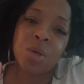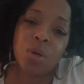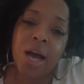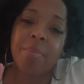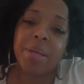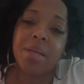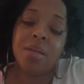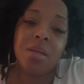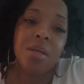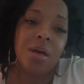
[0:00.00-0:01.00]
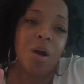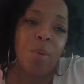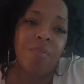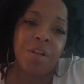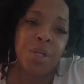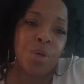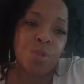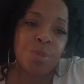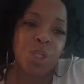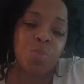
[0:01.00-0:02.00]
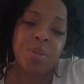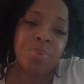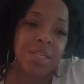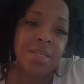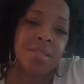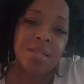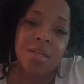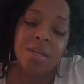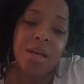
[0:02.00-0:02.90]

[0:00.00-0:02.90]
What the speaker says: don't comment on my videos much, but please,